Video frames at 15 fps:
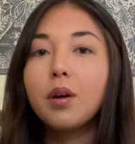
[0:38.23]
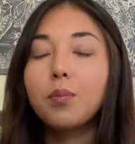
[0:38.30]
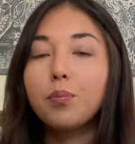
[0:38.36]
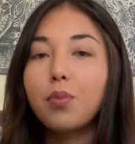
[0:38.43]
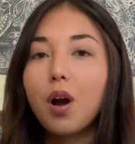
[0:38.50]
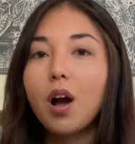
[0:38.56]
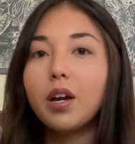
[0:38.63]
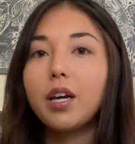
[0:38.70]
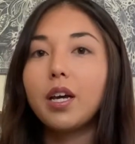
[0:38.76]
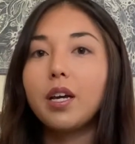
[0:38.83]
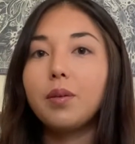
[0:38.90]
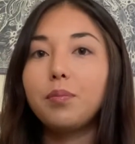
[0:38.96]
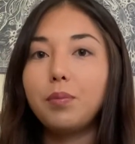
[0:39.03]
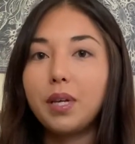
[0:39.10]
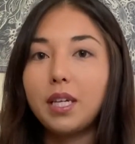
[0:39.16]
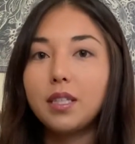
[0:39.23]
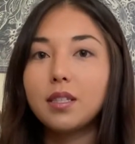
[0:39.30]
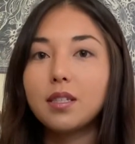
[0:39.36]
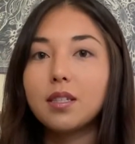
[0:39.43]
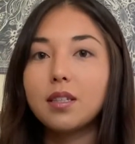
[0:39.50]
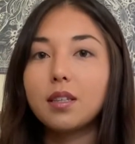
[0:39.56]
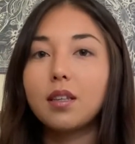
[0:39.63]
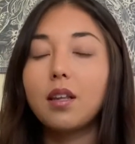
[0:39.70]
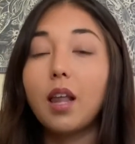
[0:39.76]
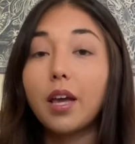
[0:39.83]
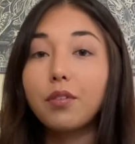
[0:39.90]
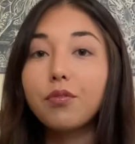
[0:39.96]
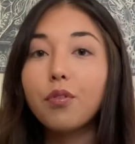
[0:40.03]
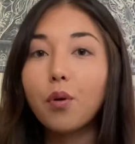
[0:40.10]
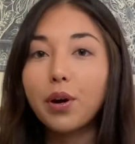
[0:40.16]
Prana means life
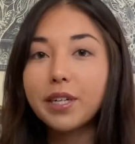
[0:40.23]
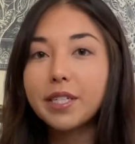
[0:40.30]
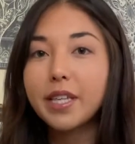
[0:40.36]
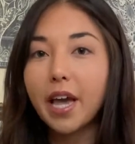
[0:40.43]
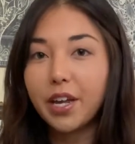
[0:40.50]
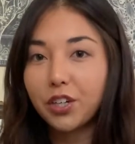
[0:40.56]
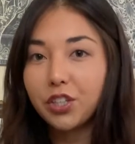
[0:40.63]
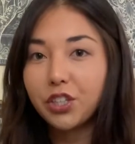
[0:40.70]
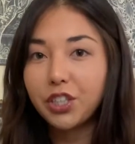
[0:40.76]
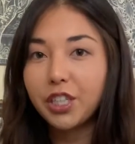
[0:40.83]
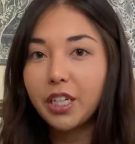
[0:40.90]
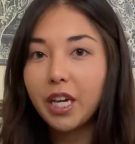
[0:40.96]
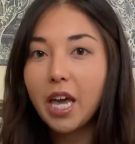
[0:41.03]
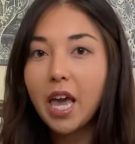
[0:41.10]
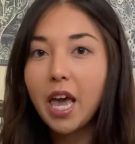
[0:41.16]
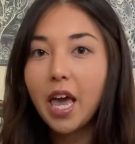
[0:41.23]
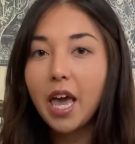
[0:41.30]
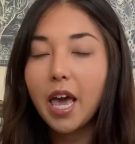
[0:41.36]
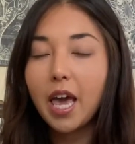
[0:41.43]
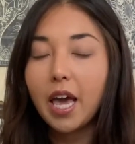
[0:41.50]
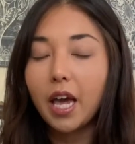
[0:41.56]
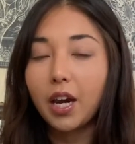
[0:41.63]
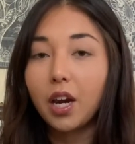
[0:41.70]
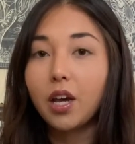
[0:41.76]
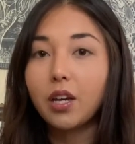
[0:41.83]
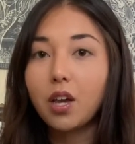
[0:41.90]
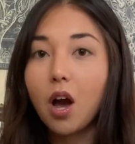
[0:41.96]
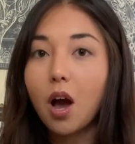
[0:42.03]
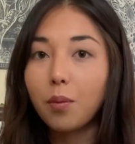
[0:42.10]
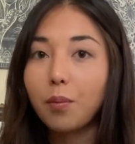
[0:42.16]
force, energy, and
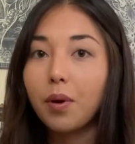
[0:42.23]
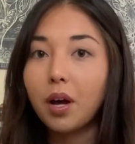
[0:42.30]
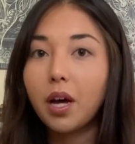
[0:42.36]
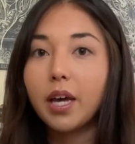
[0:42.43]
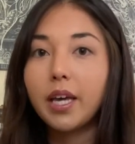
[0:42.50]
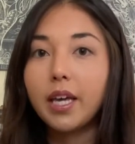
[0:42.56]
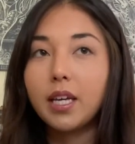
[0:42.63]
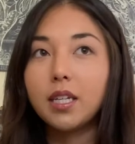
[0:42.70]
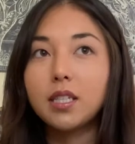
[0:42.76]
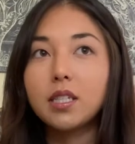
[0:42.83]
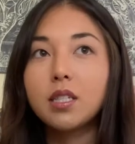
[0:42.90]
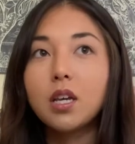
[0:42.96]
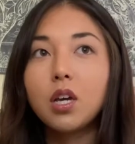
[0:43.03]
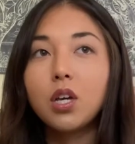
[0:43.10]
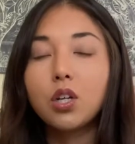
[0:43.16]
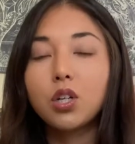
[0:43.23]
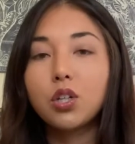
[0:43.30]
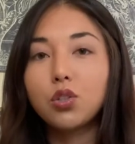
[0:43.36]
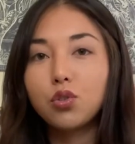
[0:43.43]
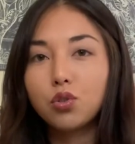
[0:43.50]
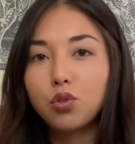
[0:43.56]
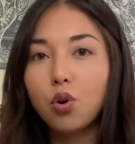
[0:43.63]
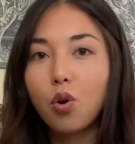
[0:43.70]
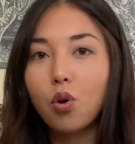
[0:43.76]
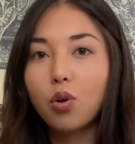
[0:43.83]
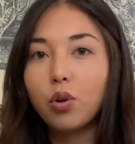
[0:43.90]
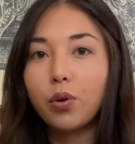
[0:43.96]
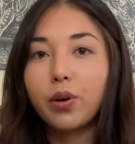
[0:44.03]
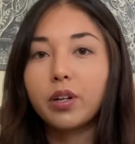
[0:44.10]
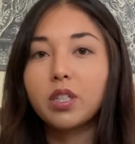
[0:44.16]
yama is control
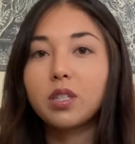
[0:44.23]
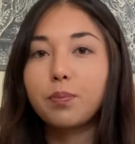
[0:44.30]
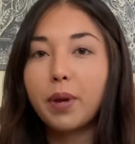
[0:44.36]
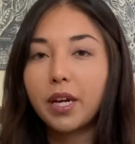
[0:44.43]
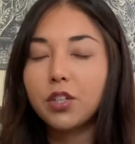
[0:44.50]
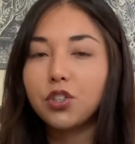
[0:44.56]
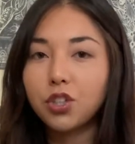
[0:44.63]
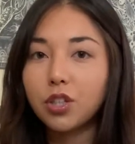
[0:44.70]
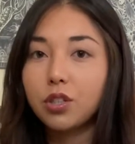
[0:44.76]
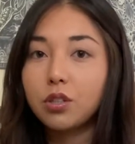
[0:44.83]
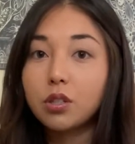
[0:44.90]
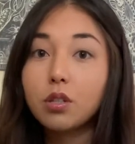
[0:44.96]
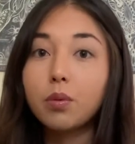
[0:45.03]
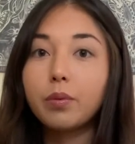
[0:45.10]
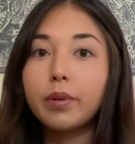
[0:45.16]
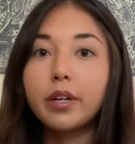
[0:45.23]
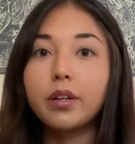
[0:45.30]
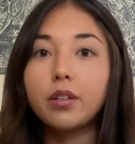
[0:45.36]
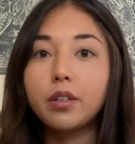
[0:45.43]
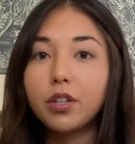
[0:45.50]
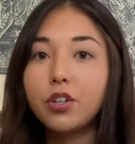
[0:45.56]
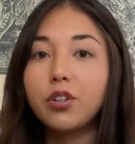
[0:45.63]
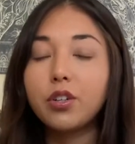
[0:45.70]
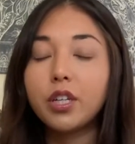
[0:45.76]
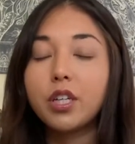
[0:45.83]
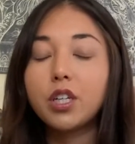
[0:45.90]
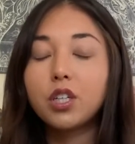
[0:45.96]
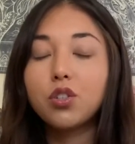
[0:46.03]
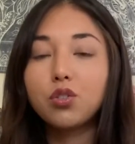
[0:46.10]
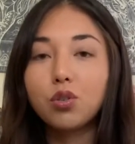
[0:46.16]
or expansion. So we are literally
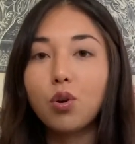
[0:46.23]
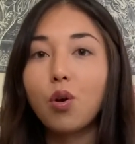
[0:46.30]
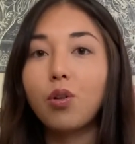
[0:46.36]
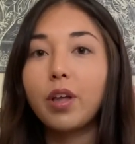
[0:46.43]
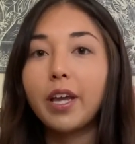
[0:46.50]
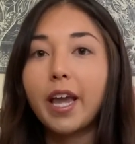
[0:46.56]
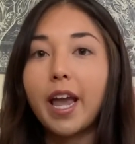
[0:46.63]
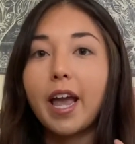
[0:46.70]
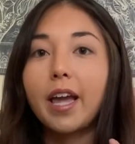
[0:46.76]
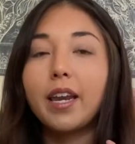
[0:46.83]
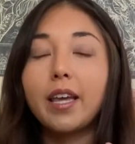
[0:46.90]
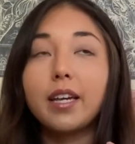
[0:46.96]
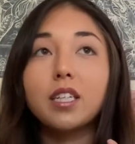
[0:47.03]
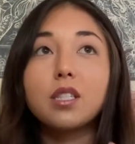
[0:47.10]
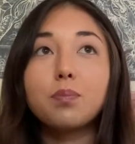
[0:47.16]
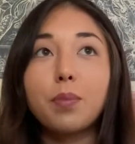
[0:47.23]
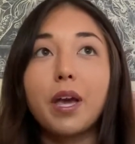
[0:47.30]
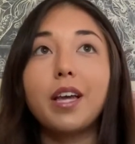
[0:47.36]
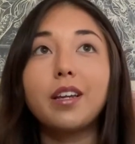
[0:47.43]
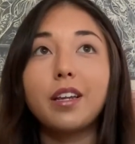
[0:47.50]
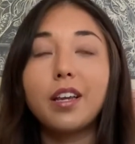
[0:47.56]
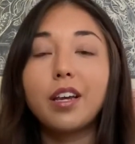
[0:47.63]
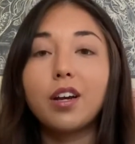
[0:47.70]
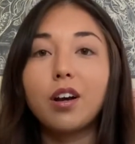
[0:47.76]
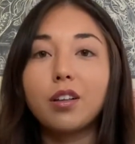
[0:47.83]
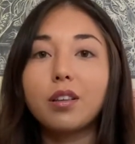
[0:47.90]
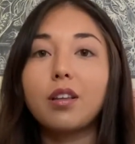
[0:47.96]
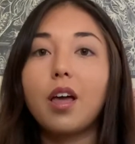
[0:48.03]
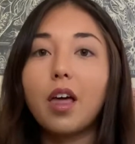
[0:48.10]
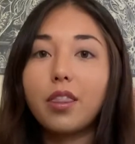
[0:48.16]
controlling and expanding
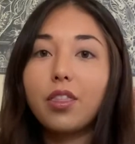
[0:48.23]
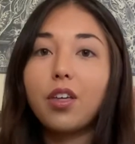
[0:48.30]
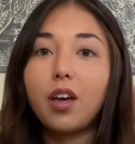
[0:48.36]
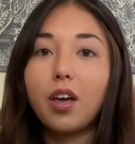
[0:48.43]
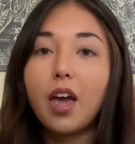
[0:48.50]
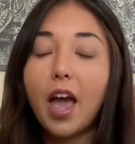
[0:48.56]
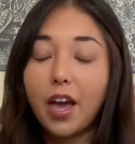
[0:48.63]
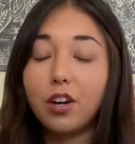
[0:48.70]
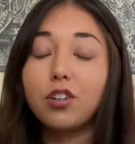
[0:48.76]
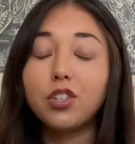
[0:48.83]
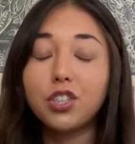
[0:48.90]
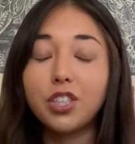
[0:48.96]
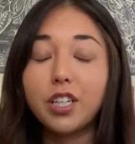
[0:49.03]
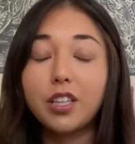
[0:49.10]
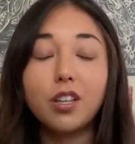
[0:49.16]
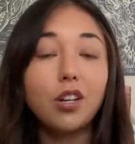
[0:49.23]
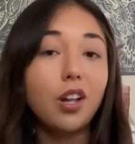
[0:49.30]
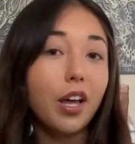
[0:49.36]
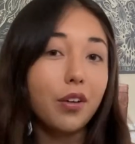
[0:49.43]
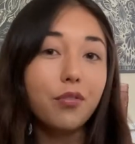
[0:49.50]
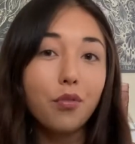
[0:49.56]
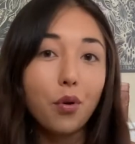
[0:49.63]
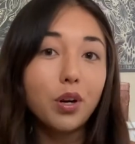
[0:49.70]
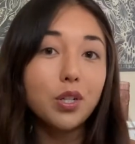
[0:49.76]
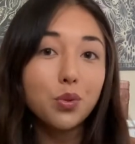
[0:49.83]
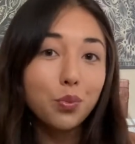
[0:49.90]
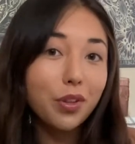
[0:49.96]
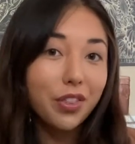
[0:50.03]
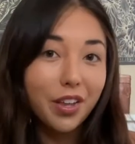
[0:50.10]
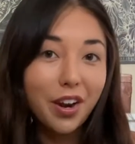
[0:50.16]
the energy, the life force
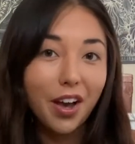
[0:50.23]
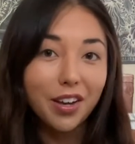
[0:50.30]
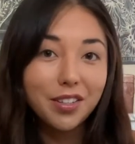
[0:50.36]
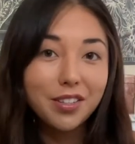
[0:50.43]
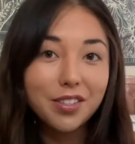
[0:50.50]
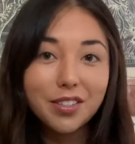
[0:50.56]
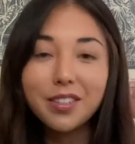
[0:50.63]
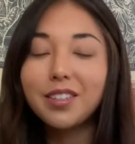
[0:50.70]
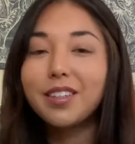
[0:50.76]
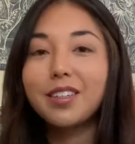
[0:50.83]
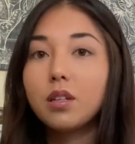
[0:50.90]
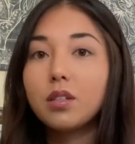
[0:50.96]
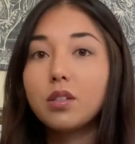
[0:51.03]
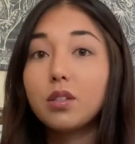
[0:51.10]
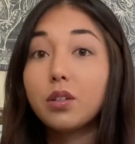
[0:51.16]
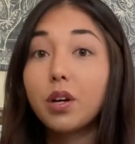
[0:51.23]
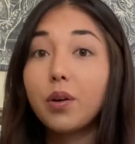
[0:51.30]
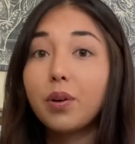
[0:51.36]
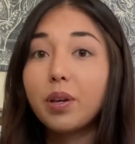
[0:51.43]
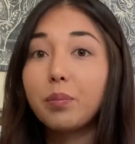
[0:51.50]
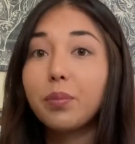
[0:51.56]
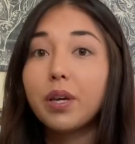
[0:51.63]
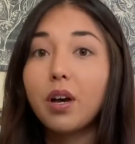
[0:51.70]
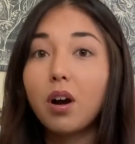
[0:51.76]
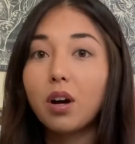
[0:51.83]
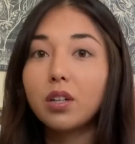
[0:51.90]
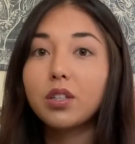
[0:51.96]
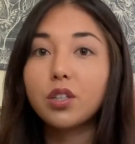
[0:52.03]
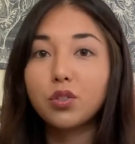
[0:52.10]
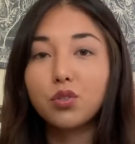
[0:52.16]
within us. So going
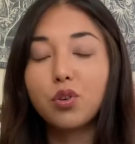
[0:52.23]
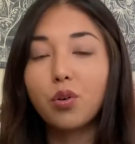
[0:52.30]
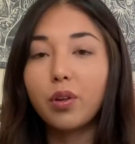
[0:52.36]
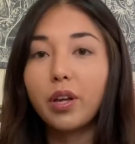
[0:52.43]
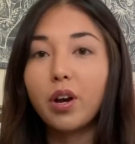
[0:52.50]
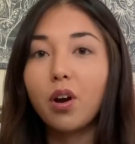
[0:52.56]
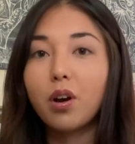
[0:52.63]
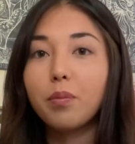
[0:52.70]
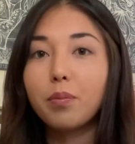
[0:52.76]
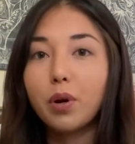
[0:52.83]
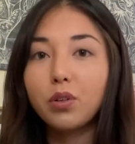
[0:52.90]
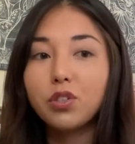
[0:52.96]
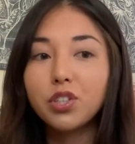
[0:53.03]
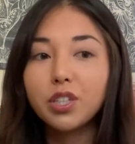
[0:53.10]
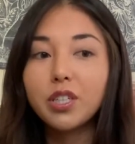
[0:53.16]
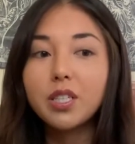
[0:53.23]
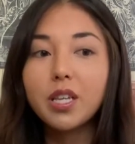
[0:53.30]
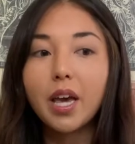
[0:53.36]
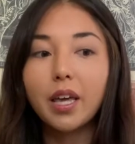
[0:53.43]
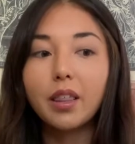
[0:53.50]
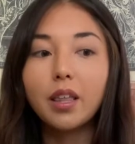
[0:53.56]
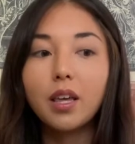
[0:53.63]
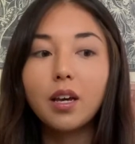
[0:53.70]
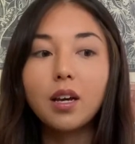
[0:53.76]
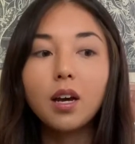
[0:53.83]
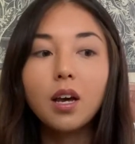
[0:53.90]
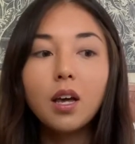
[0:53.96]
beyond controlling our emotions, I think